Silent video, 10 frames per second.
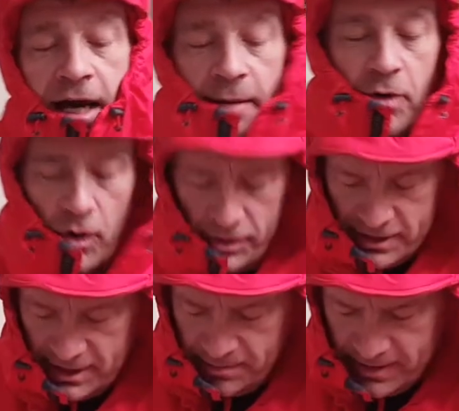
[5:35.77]
All
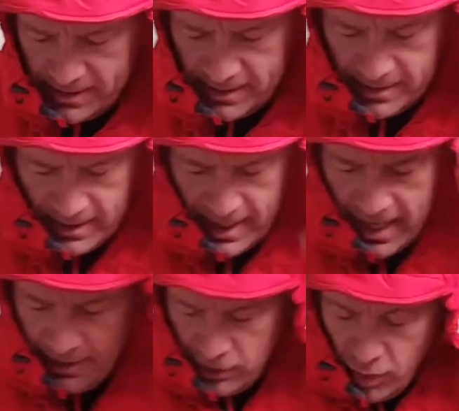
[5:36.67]
the zippers,
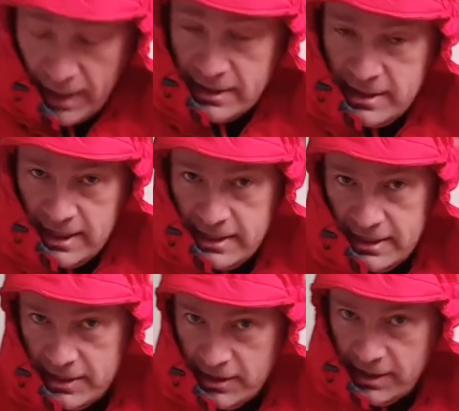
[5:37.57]
they're quite
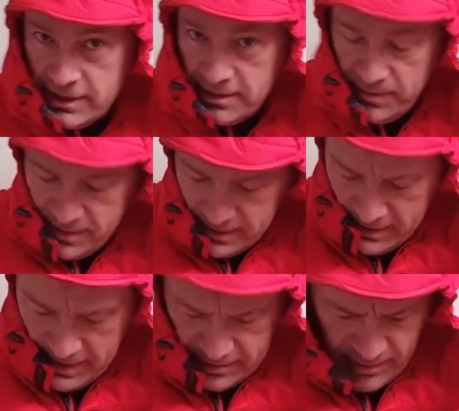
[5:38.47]
decent sized
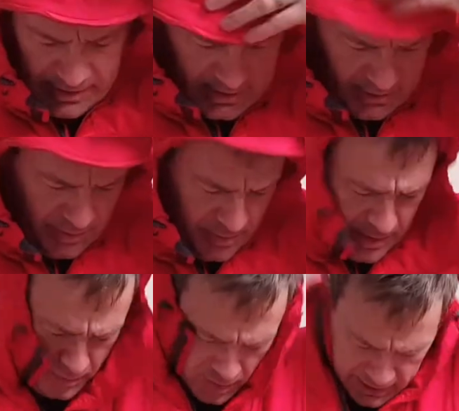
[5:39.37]
zippers. These ones are
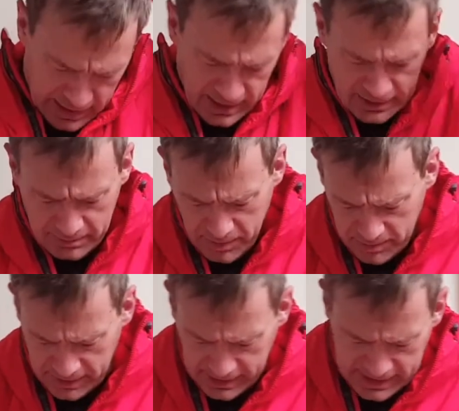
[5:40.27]
probably YK, they're
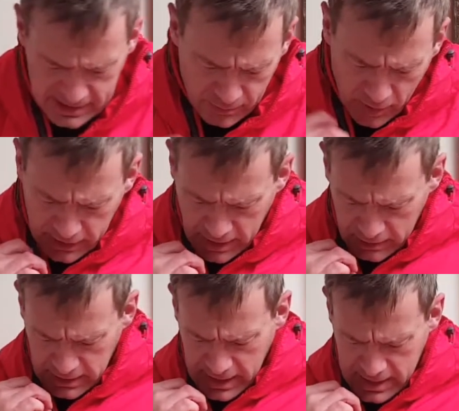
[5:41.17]
probably at least a
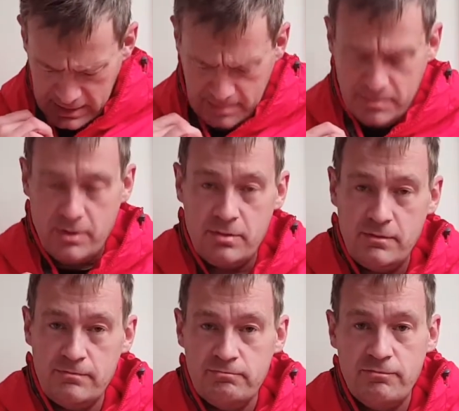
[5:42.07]
YKK number
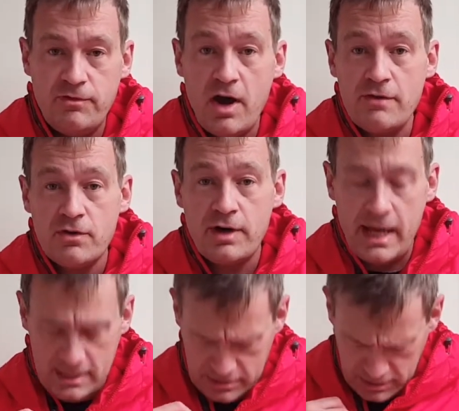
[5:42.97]
5 or an
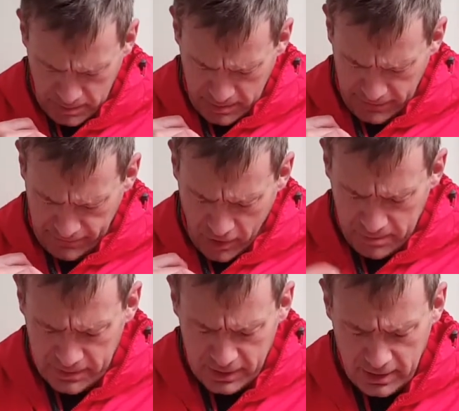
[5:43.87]
8. It's probably a
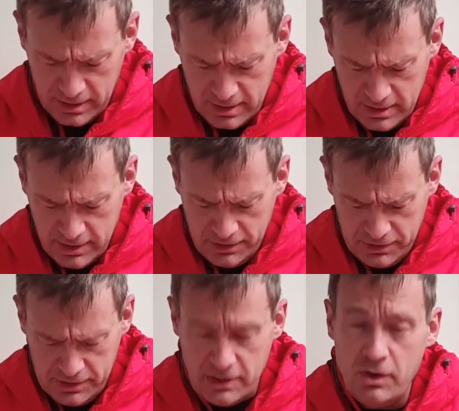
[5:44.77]
5, but
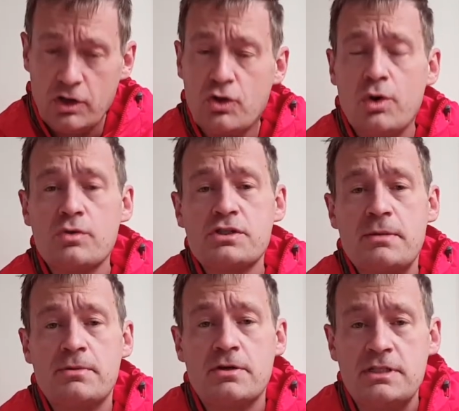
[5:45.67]
they're not coil
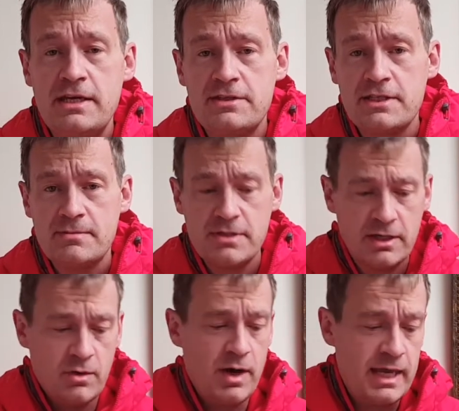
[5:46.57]
zip, they're teeth zip, so
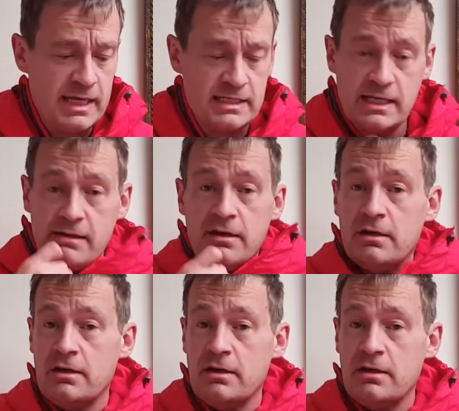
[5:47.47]
they're quite easy, and